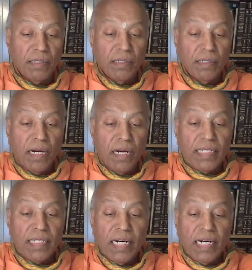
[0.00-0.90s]
At the
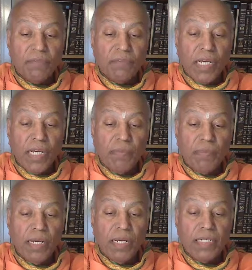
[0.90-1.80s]
end of the Kalpa,
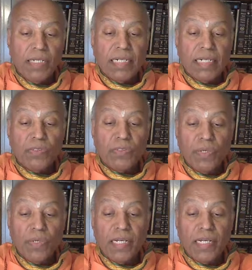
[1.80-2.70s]
it is only
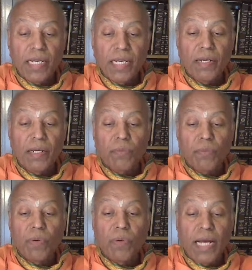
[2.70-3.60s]
he who
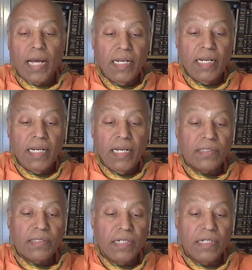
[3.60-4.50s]
annihilates
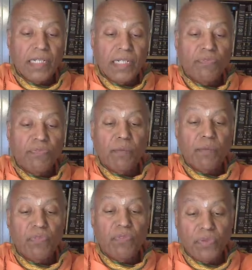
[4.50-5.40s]
in the form of
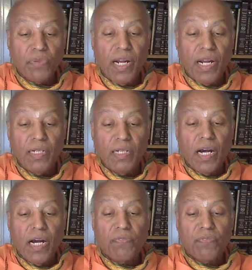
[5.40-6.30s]
Rudra. After
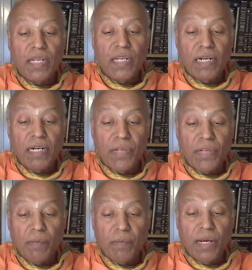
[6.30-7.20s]
the end of the
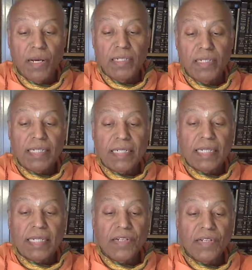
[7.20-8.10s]
Kalpa, he takes
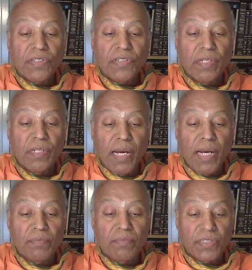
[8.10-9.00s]
rest on the back of the
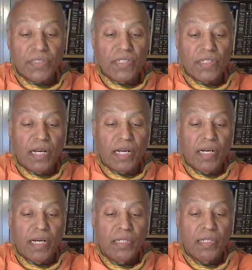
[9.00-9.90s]
Sheshanaga
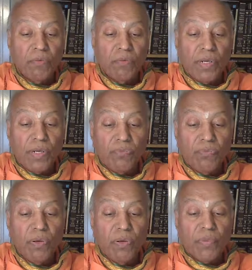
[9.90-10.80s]
for the full
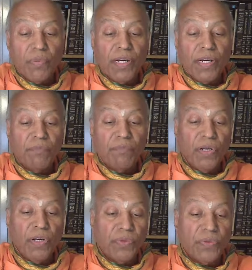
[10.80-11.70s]
period of
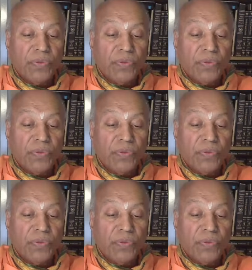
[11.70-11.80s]
deluge.